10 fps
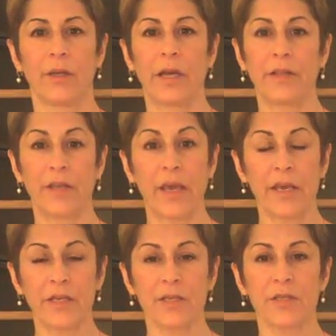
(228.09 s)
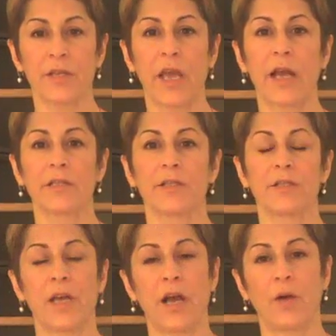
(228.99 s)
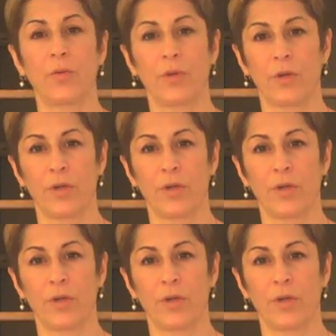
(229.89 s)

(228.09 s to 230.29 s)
and the gaze is cast down